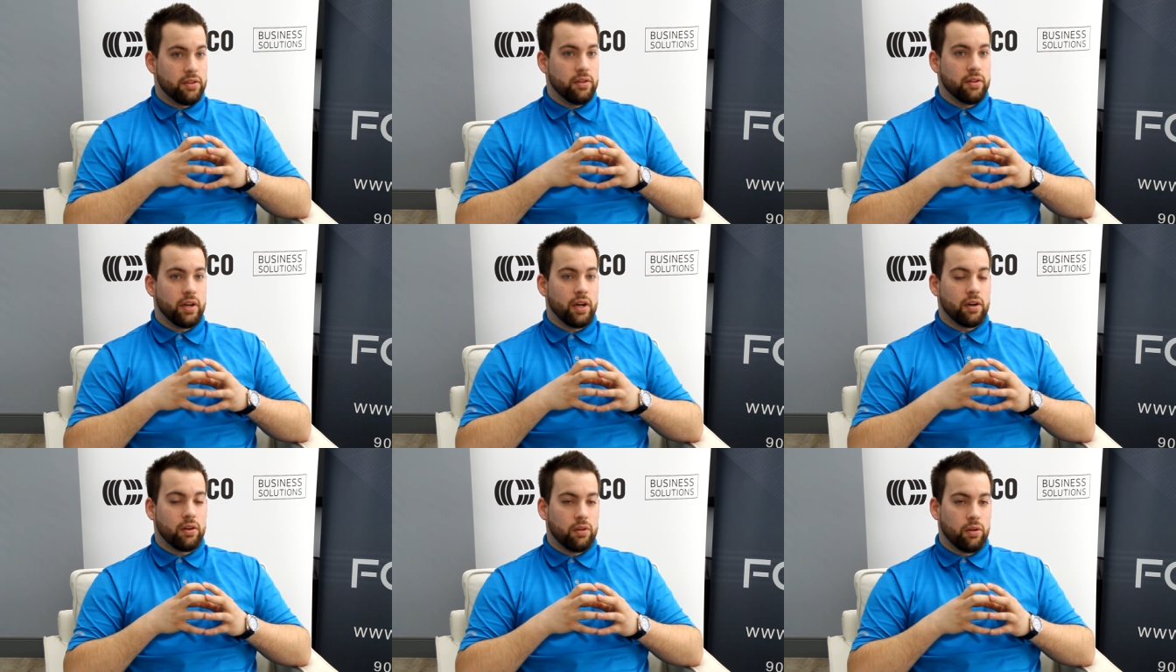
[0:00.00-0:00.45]
you
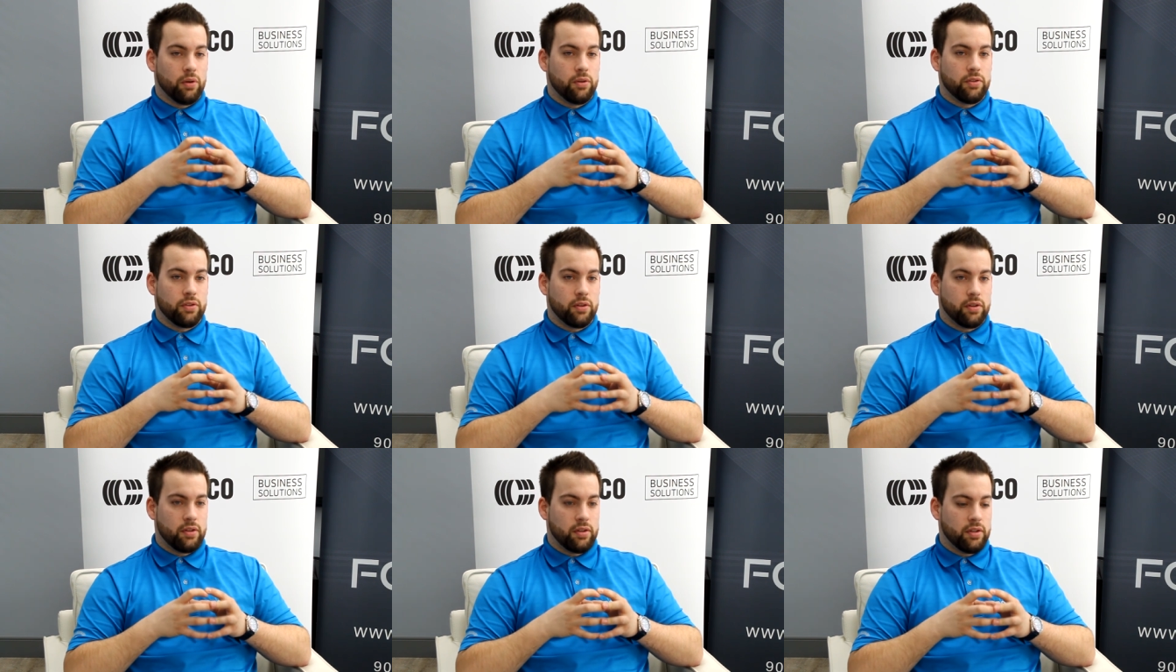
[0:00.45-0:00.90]
get
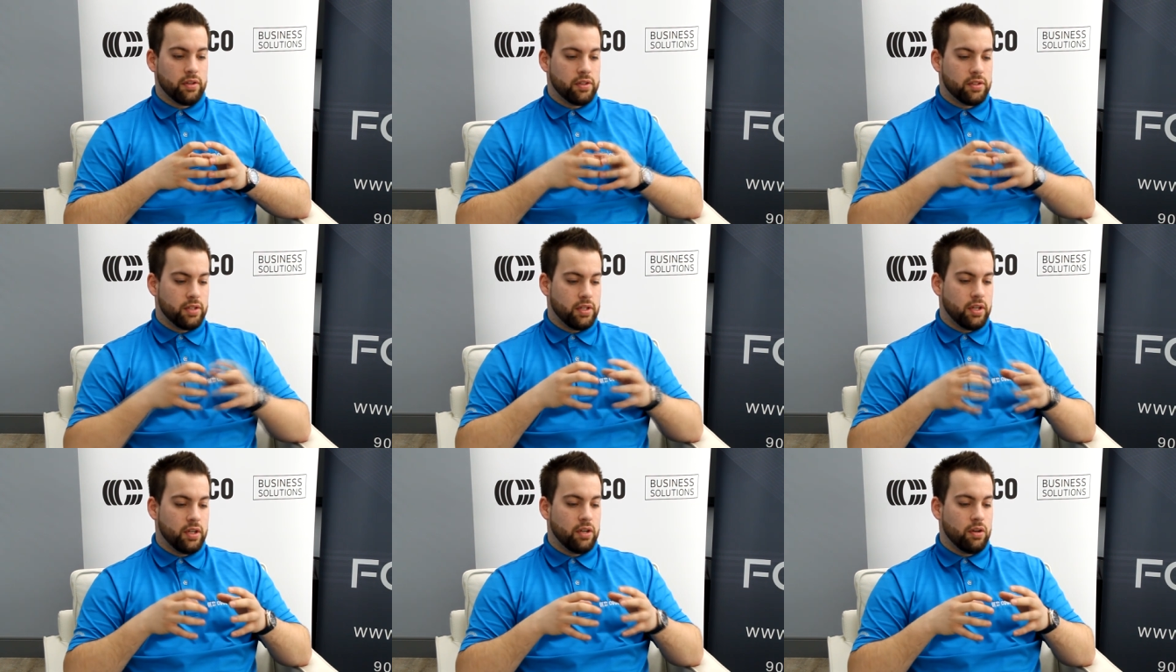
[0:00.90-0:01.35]
closer to the
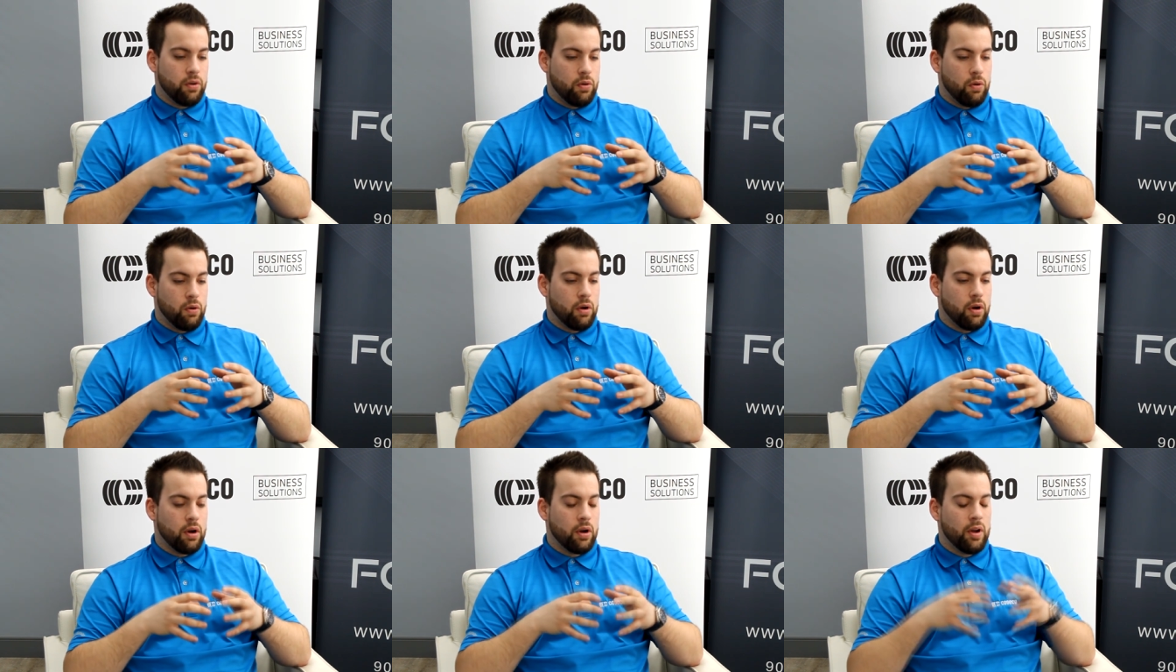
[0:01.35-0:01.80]
city
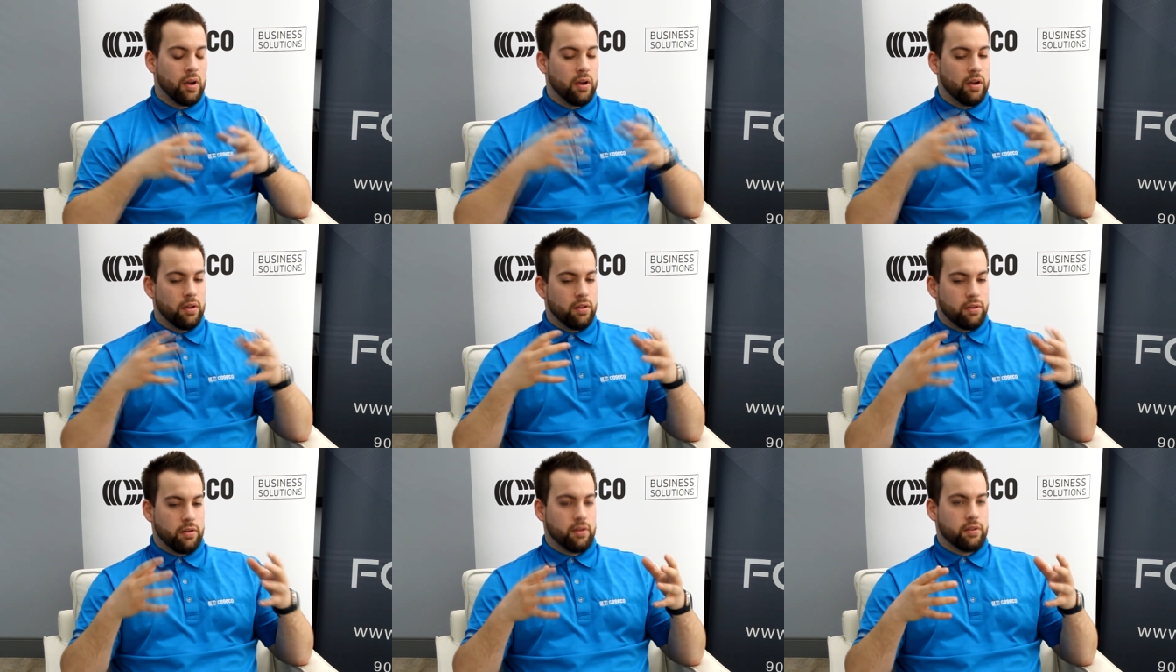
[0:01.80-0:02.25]
core,
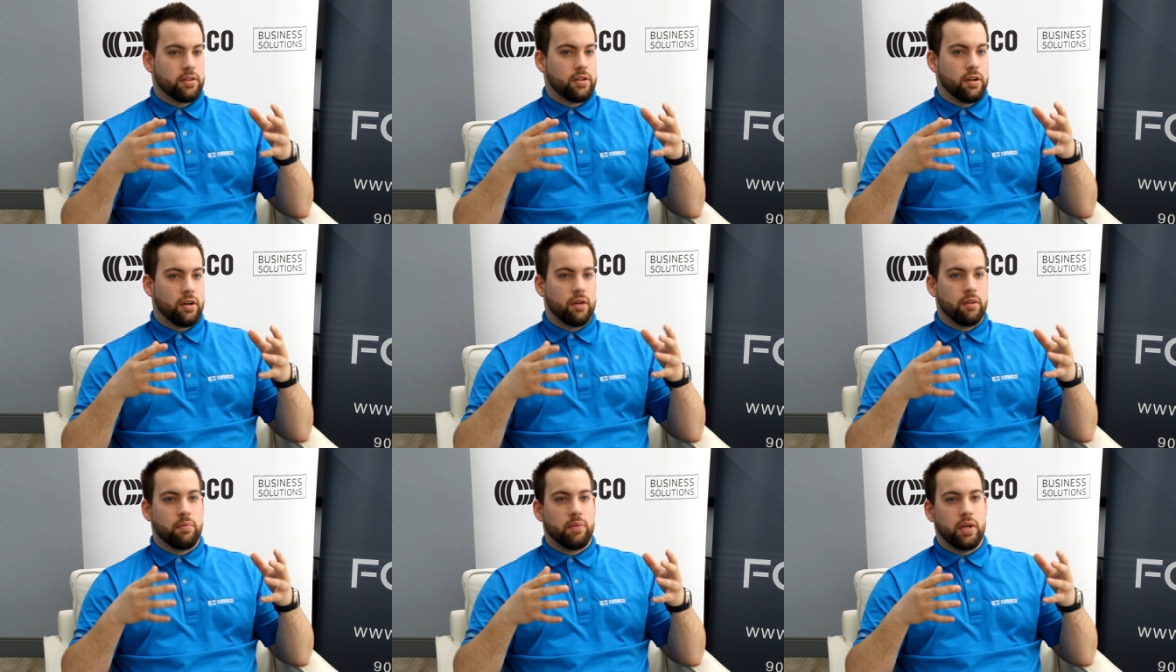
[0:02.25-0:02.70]
there's
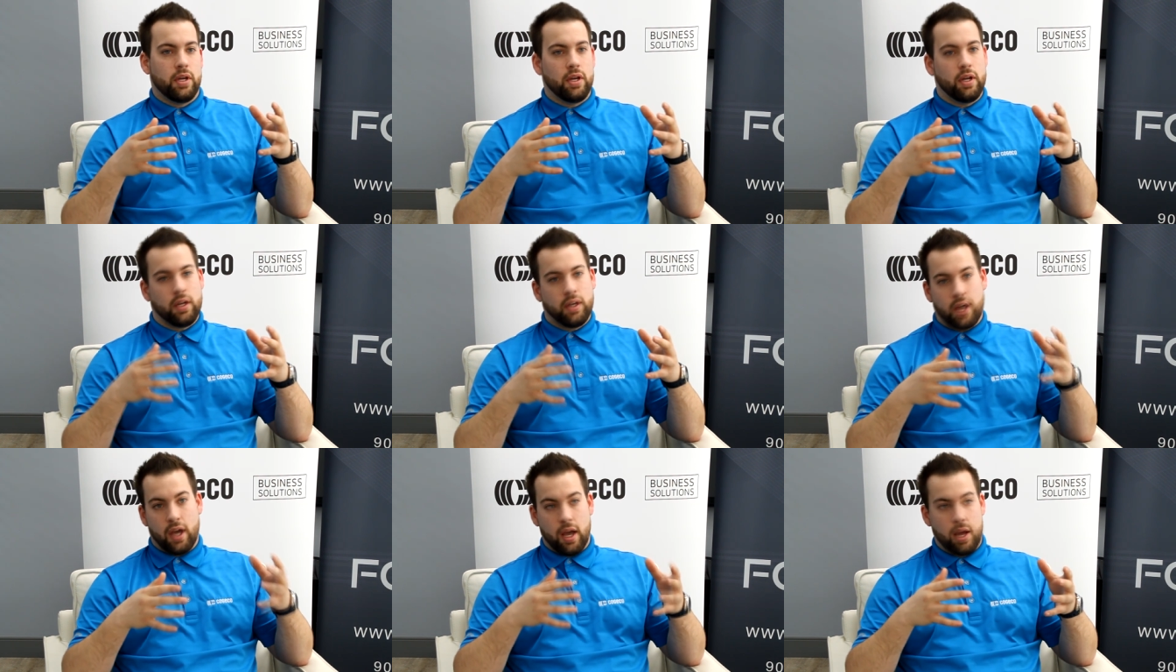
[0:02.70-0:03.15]
going to be
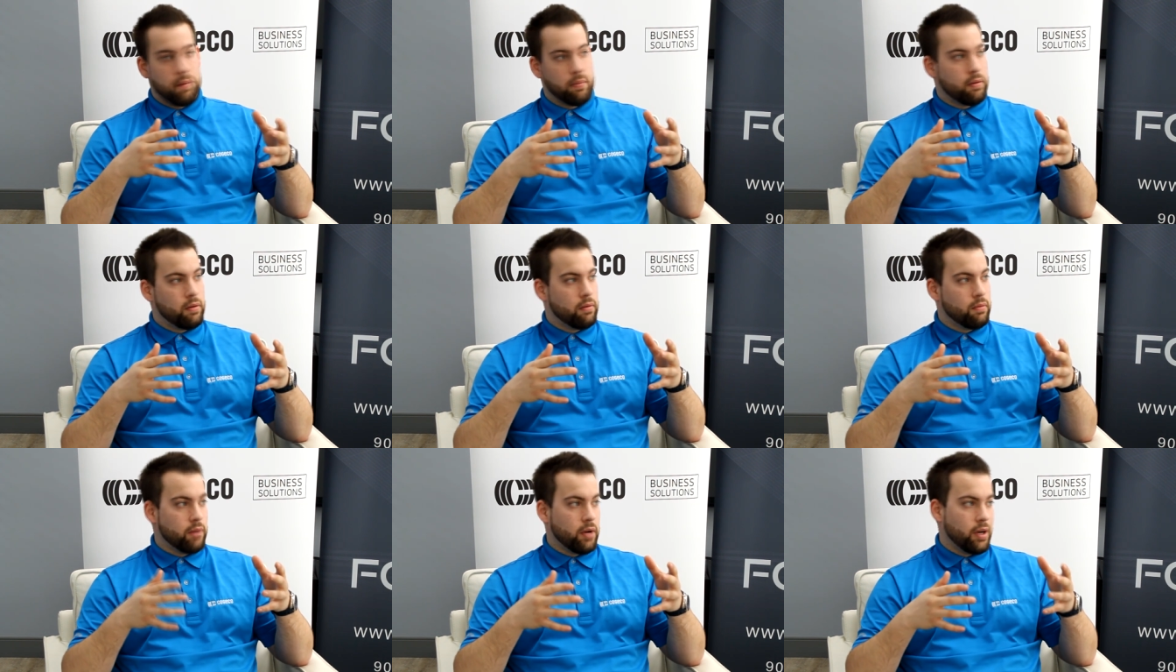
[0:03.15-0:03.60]

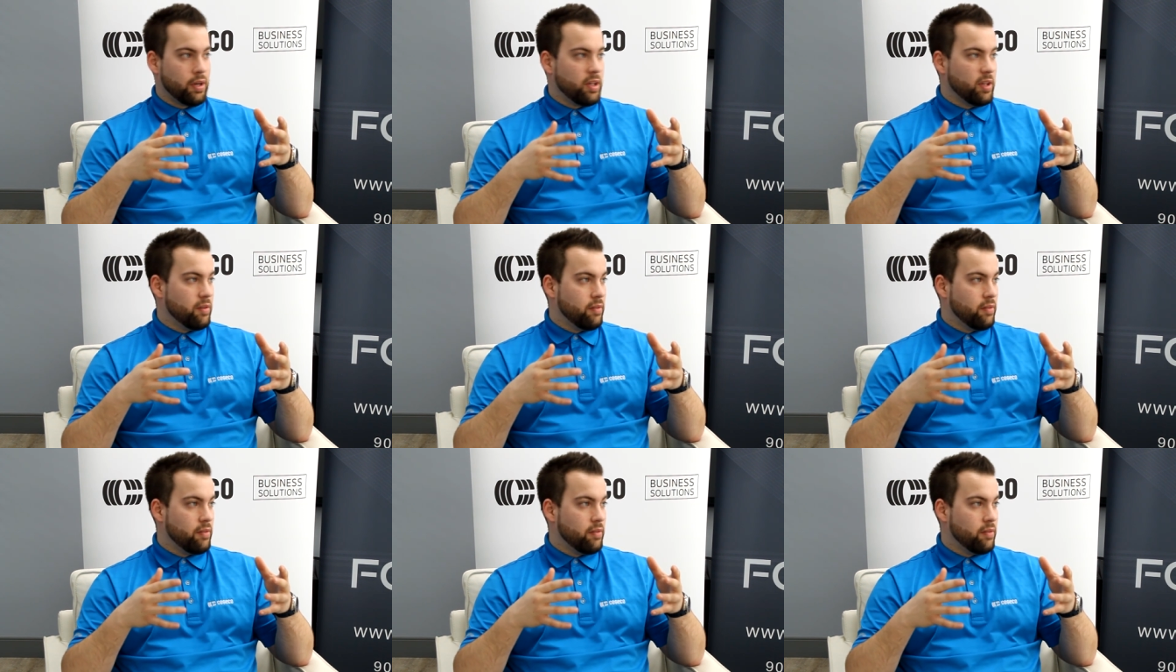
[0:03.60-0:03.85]
cable readily